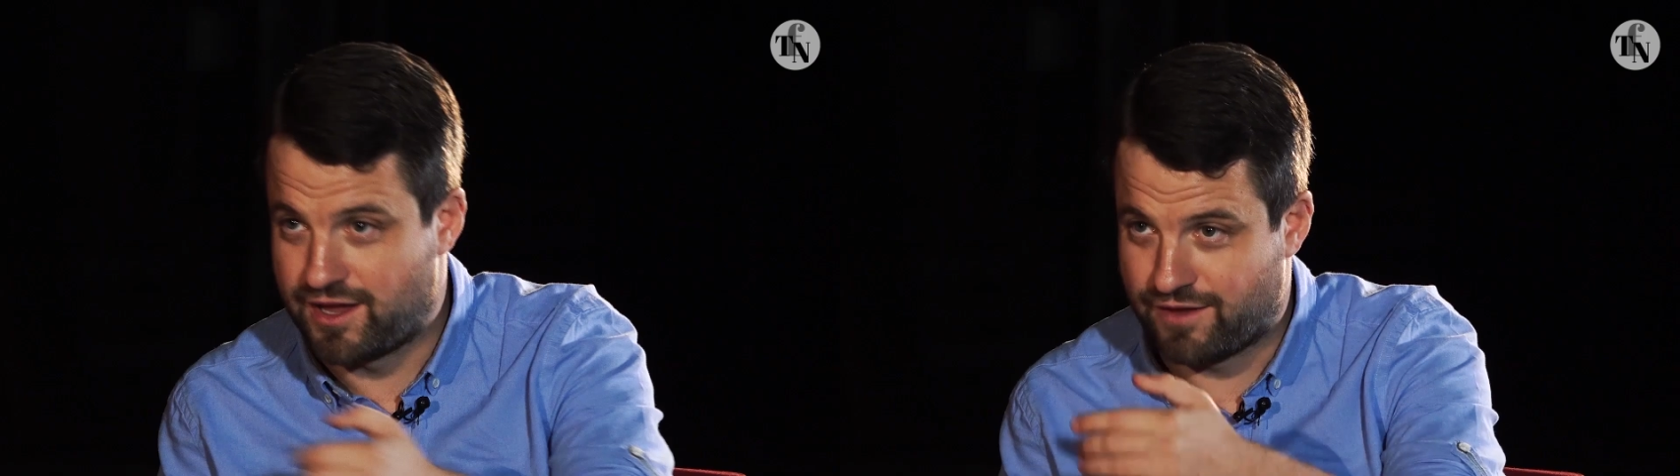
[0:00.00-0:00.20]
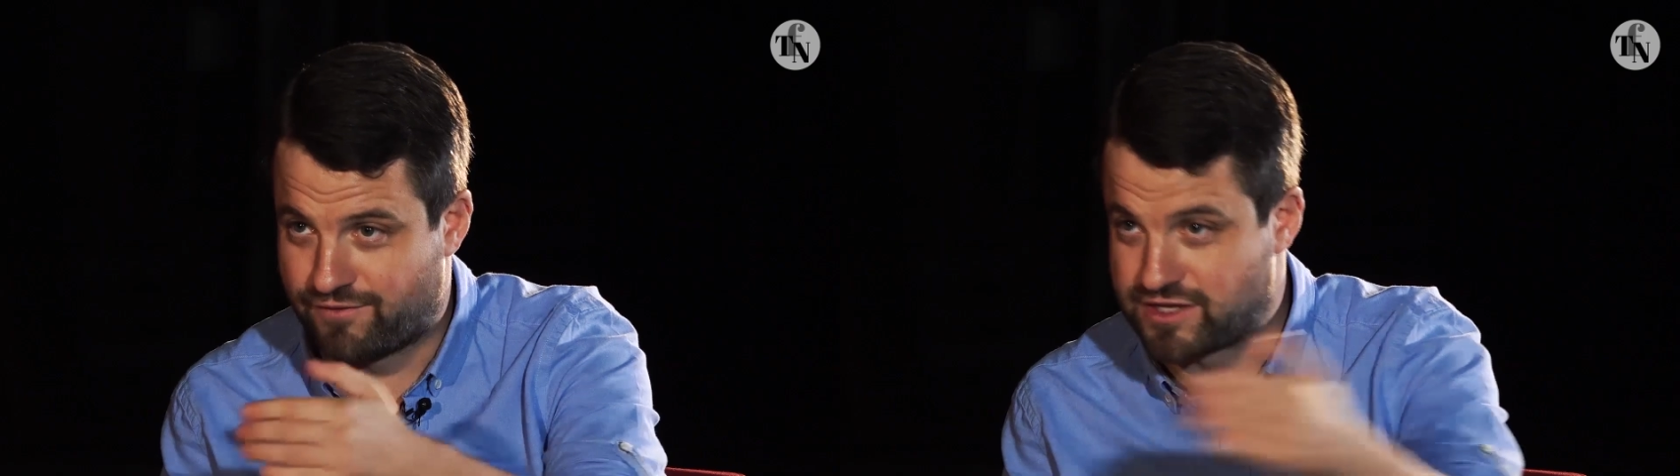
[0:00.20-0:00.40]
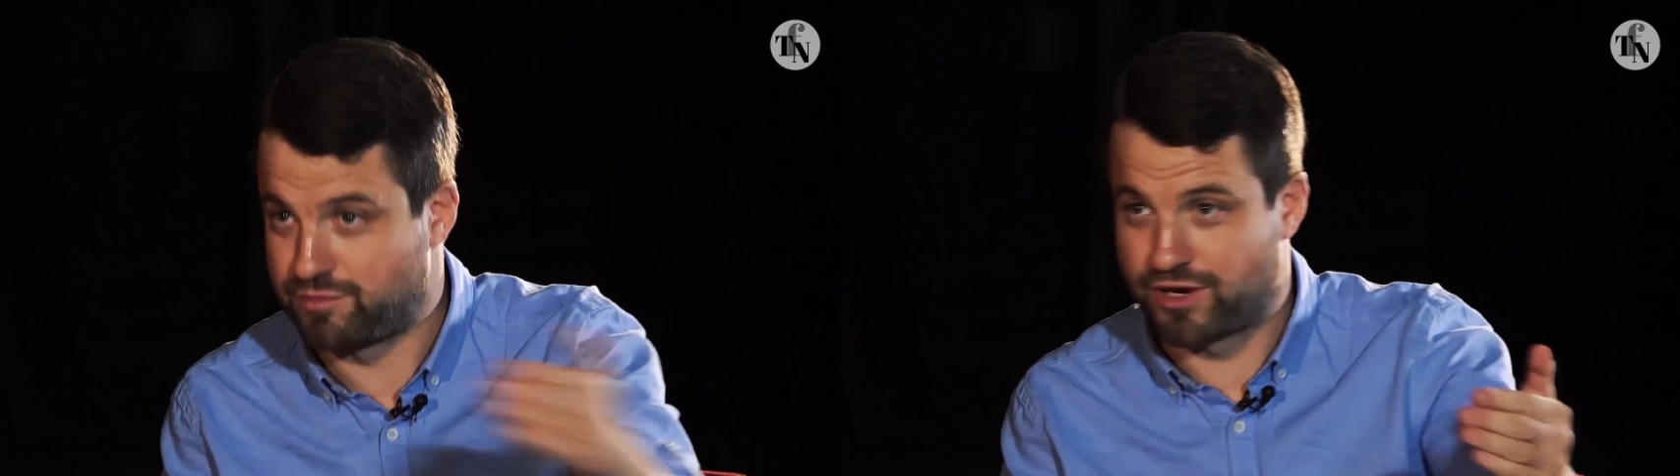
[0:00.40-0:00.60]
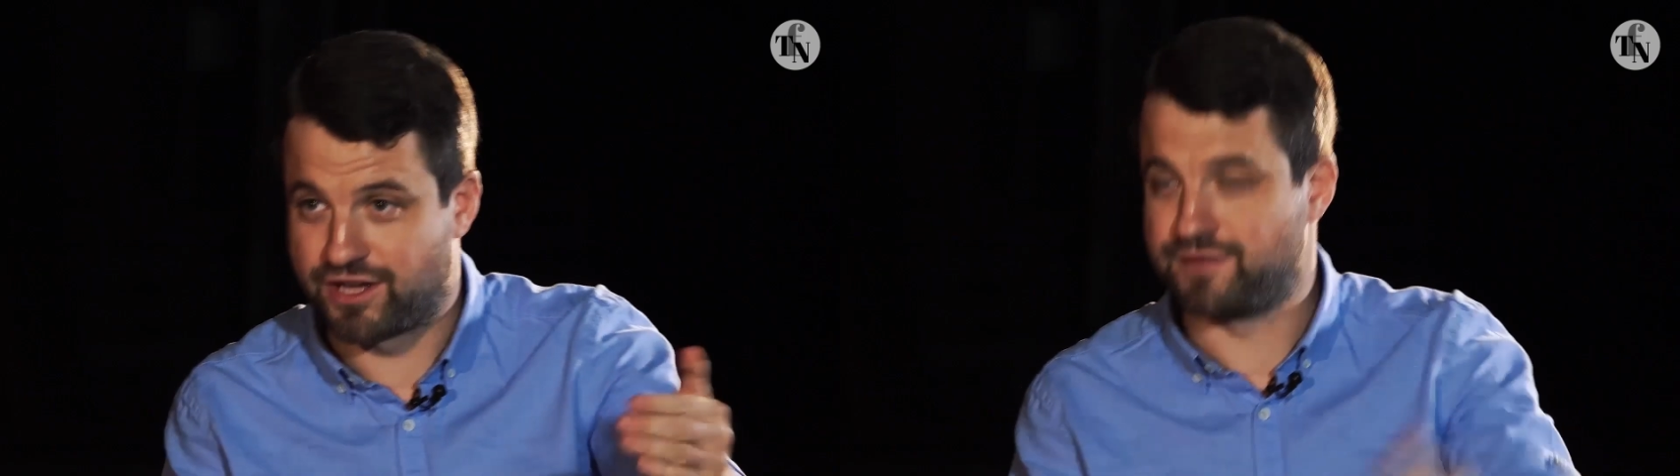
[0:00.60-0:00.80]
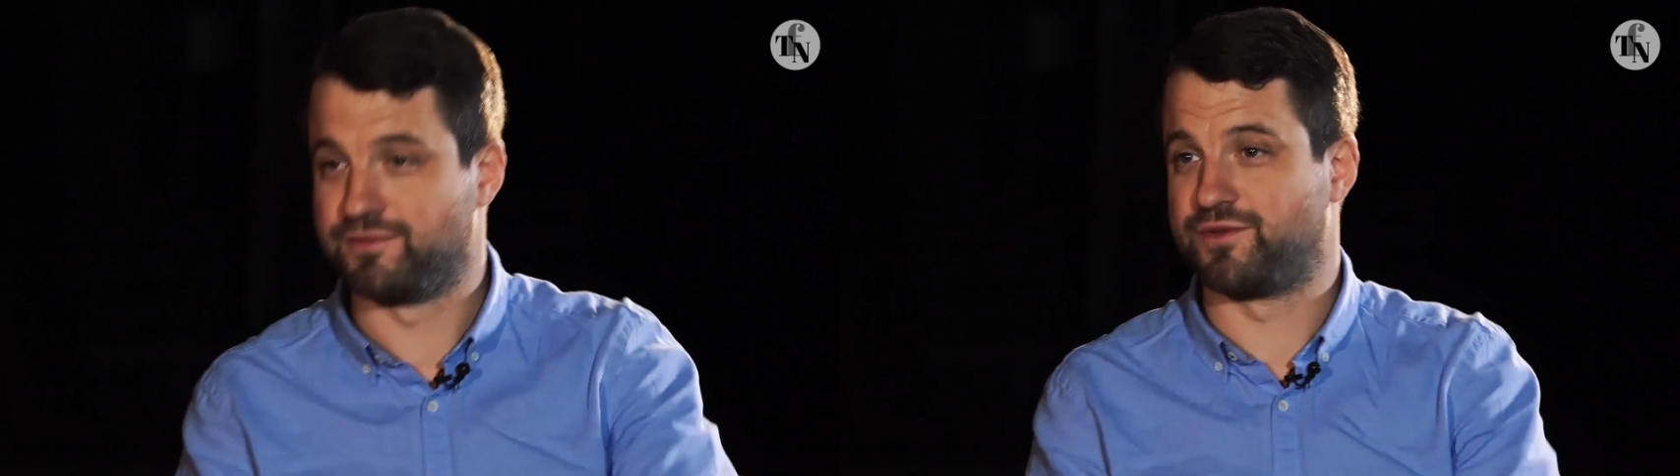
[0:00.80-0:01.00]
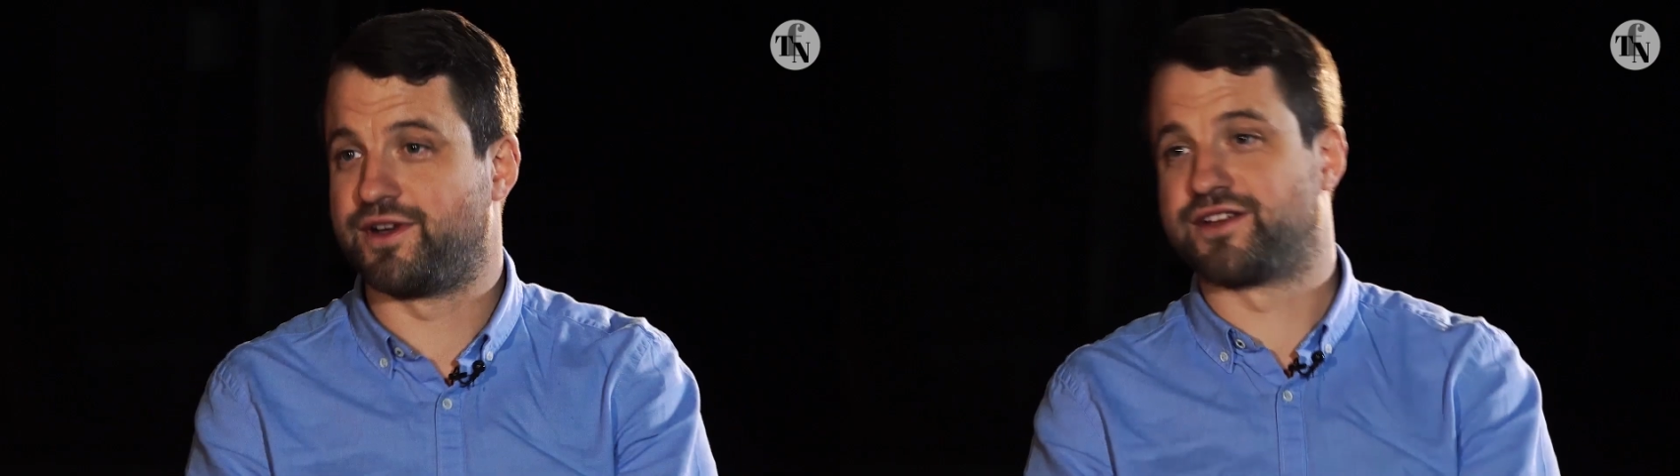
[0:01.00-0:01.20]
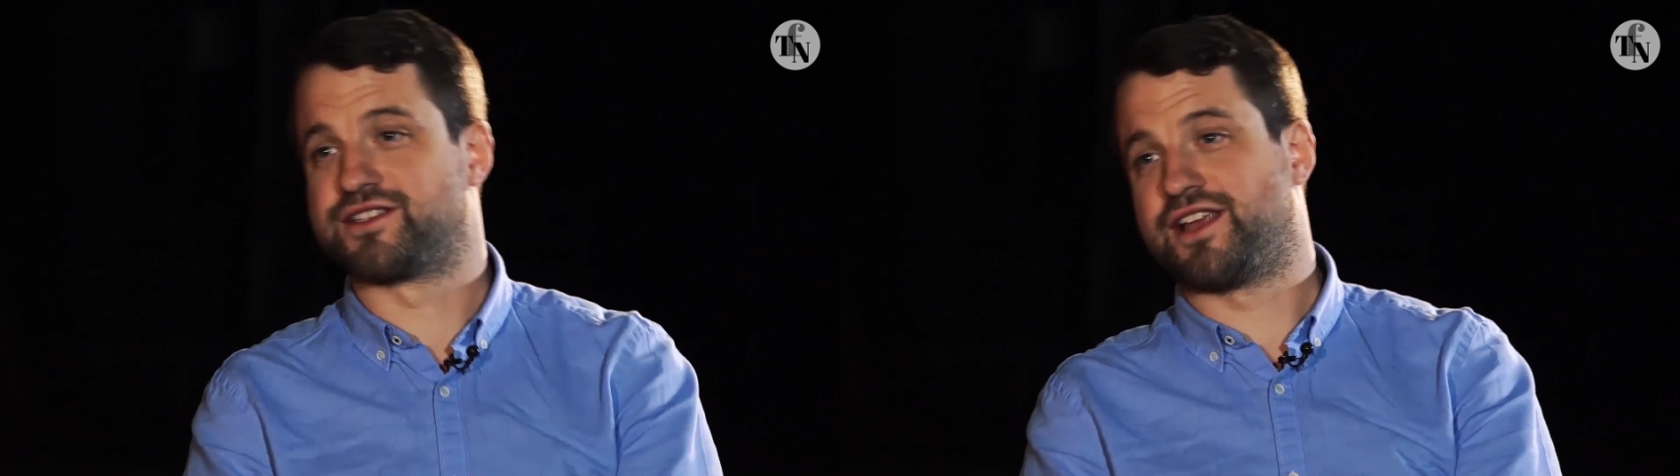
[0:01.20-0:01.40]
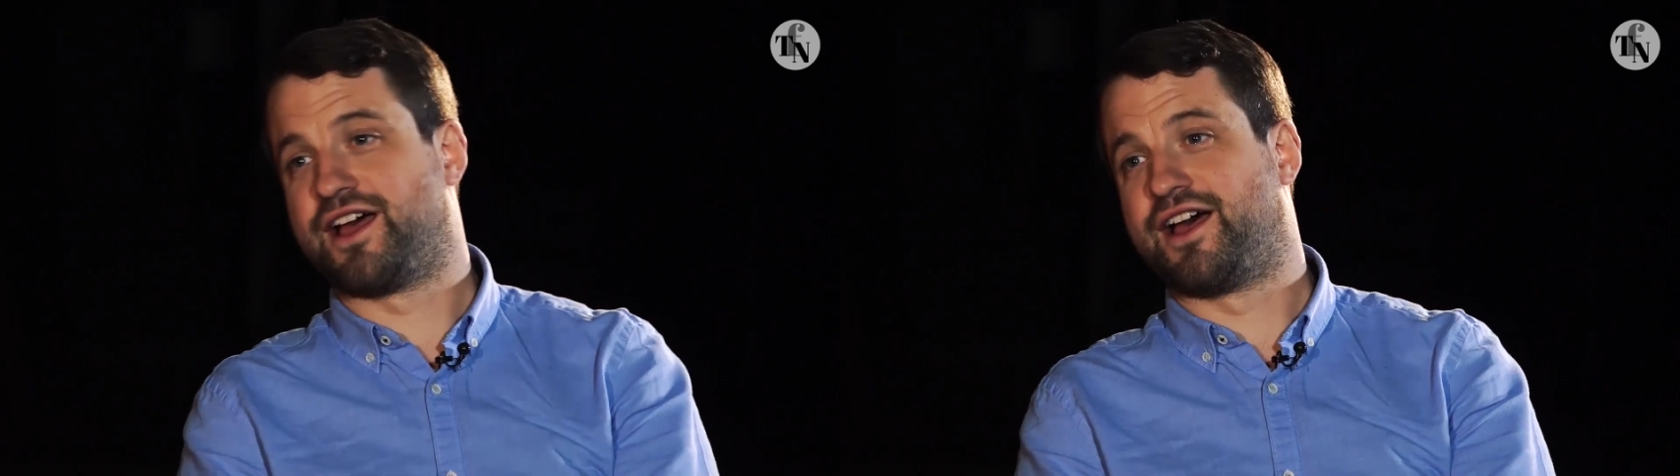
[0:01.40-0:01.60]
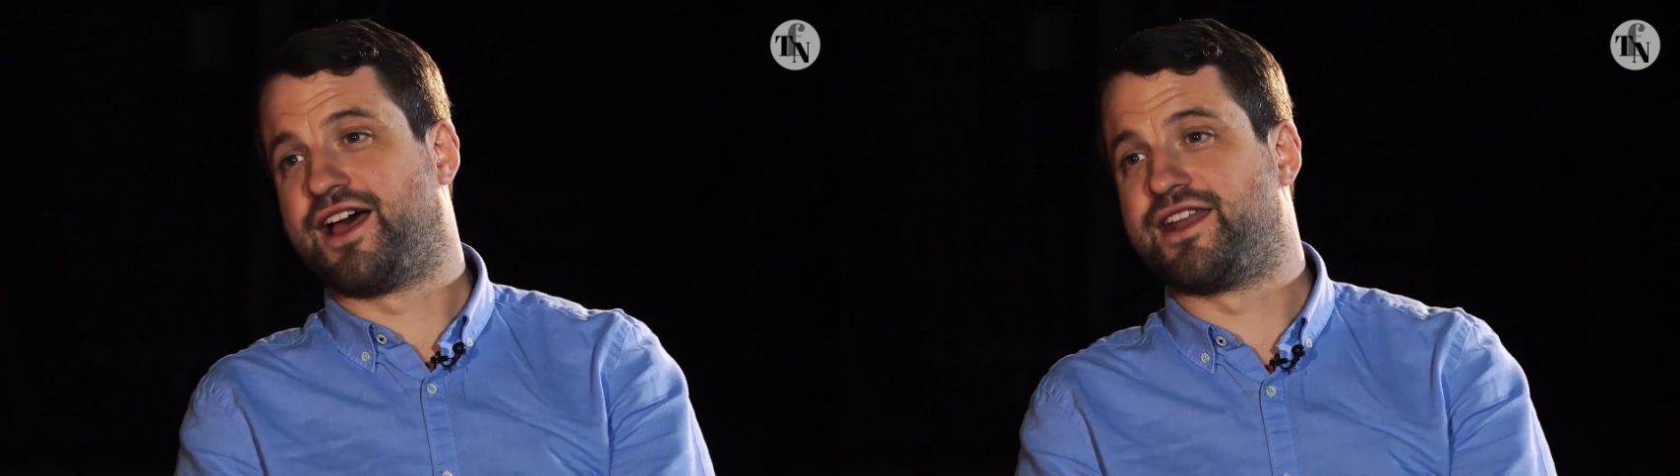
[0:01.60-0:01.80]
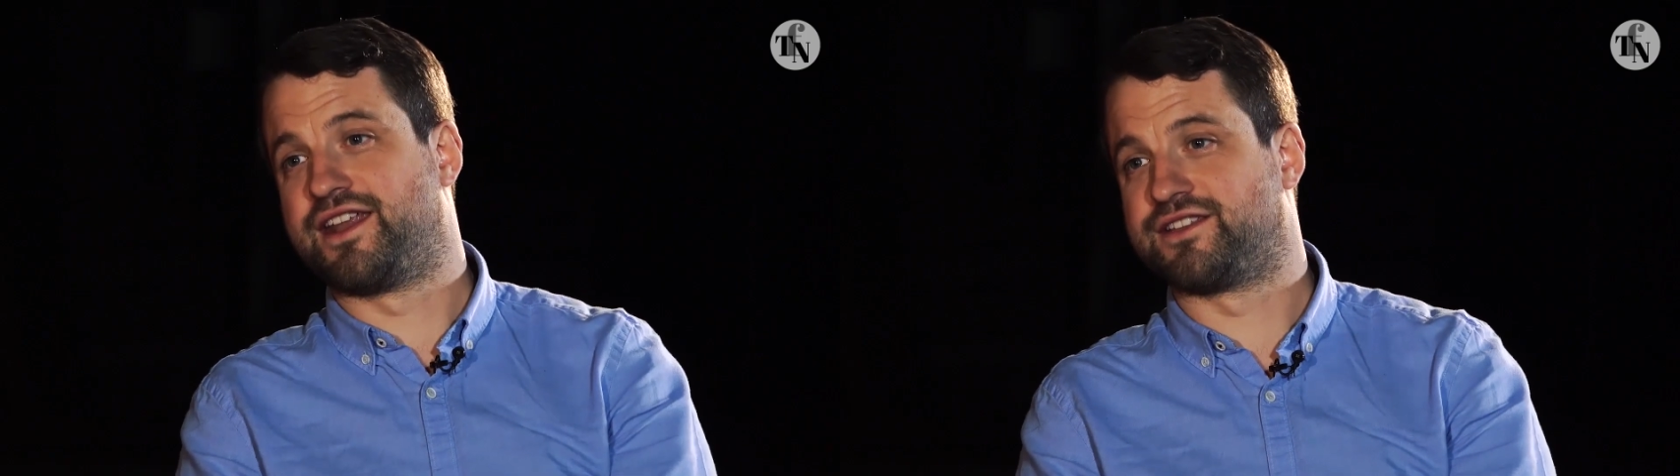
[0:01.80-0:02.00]
invisible curtain between us
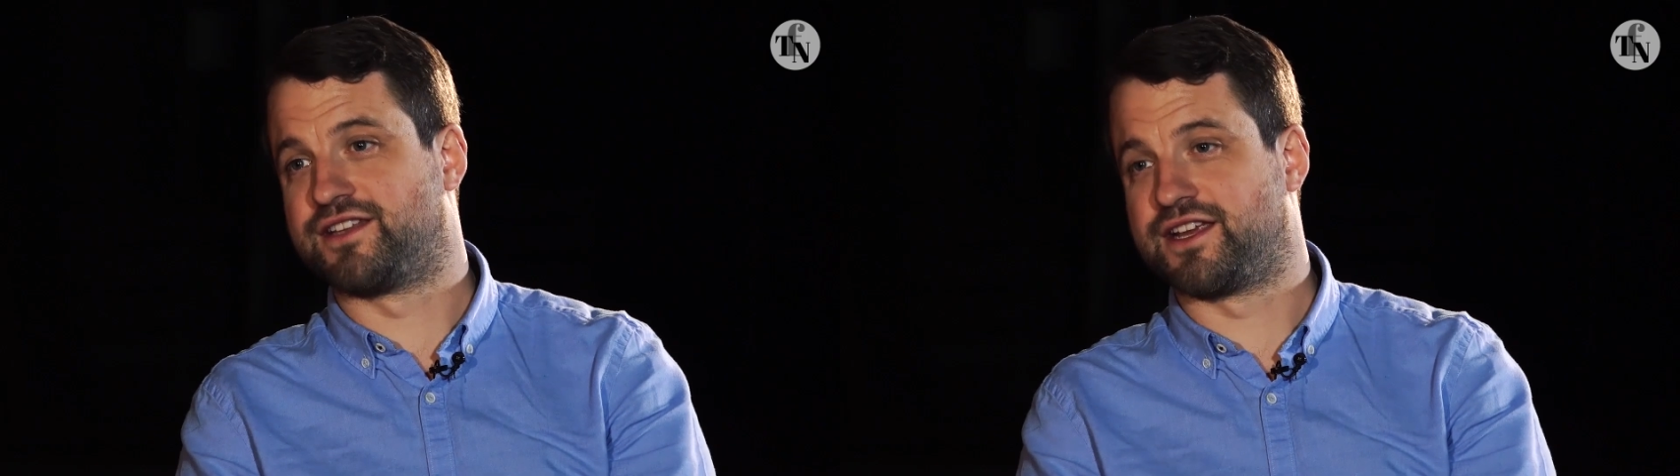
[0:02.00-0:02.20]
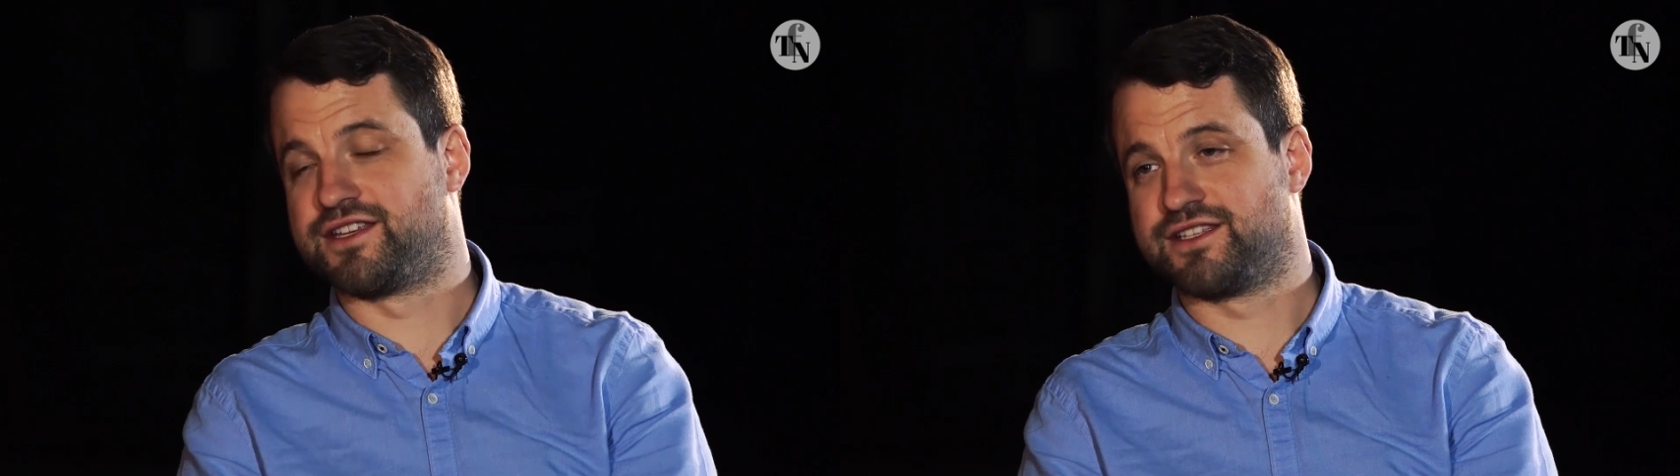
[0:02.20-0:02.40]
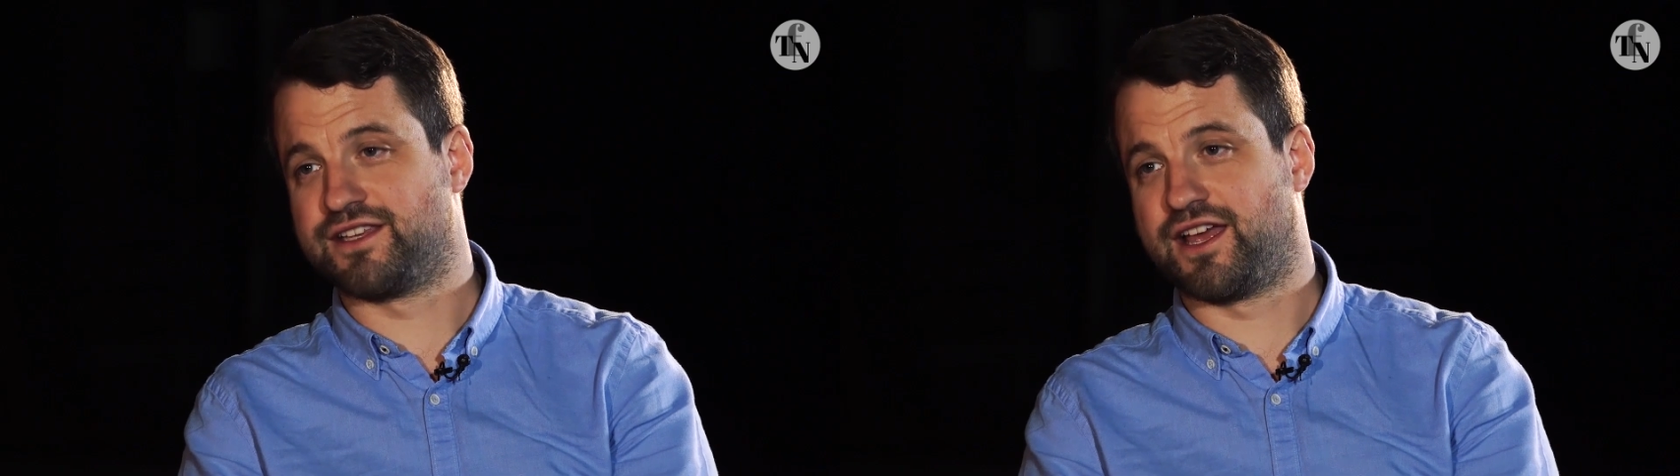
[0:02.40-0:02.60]
and end today's